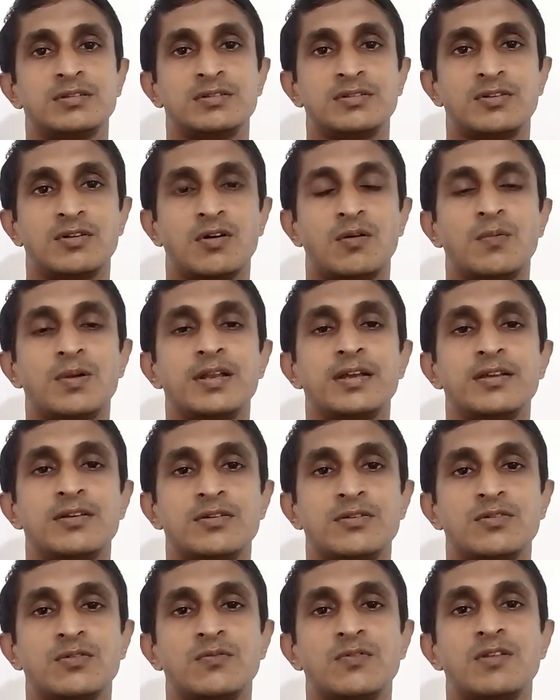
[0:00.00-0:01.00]
Normally
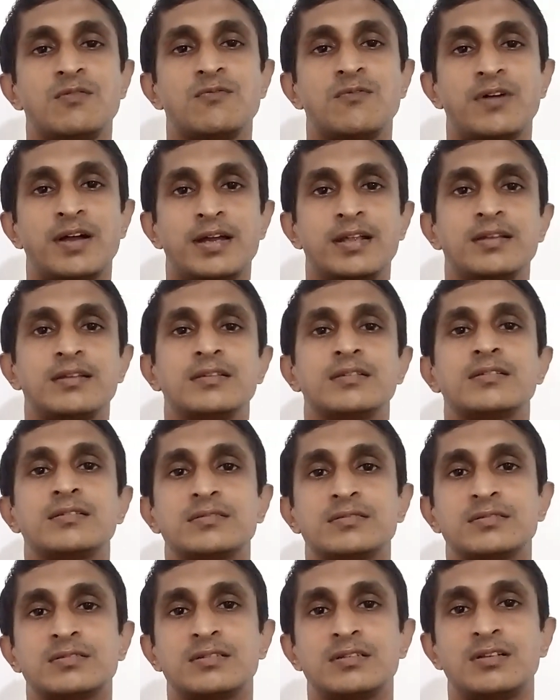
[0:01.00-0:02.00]
you will find
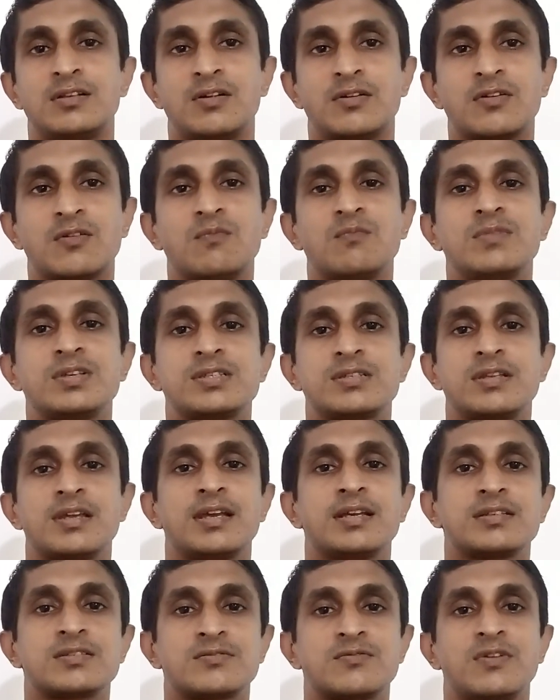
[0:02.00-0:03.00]
a lot of
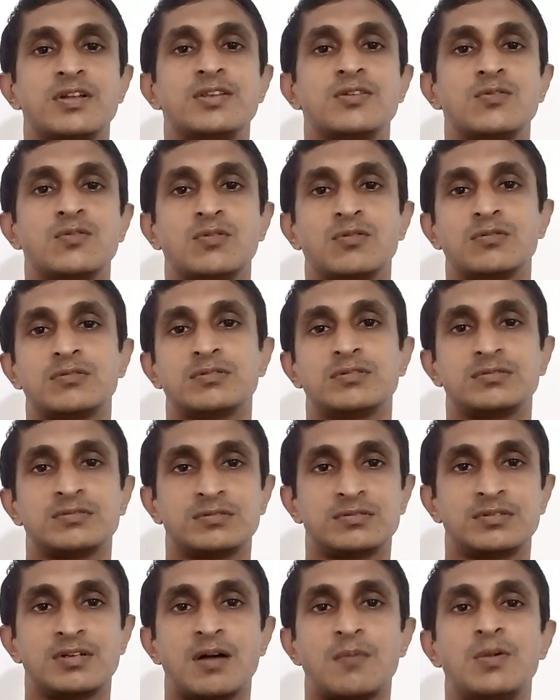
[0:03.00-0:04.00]
mistakes when you
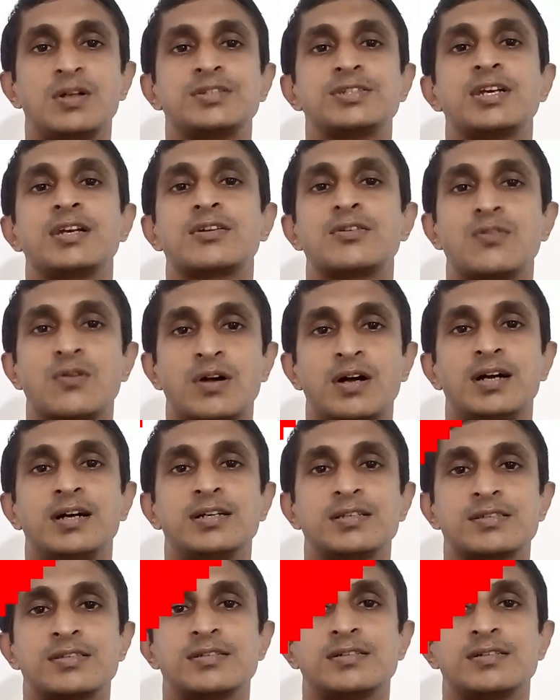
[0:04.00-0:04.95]
double check your answer.